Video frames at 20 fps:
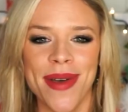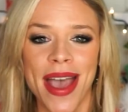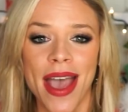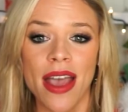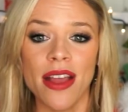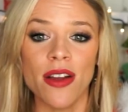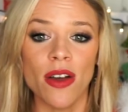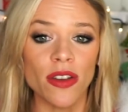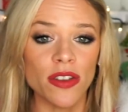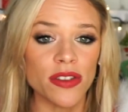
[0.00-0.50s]

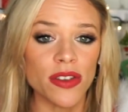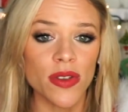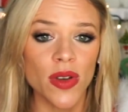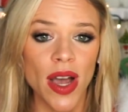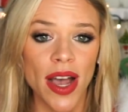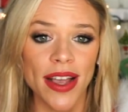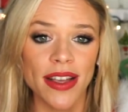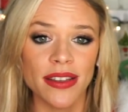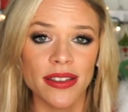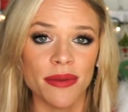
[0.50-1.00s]
And also,
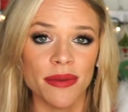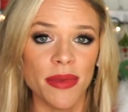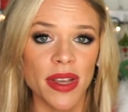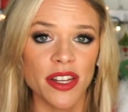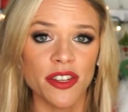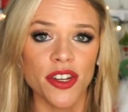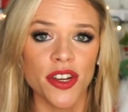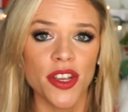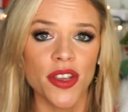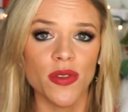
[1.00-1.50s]
guys,
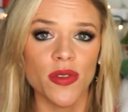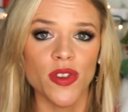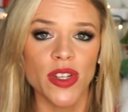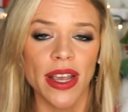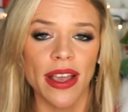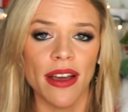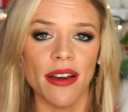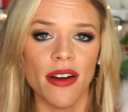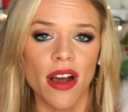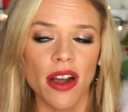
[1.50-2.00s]
make sure you
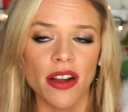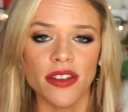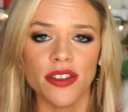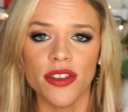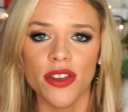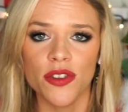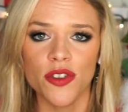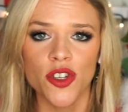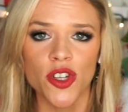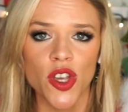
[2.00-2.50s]
check out our
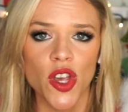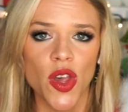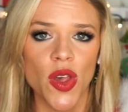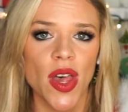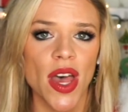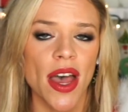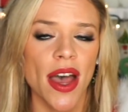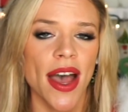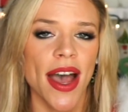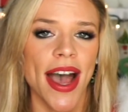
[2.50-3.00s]
social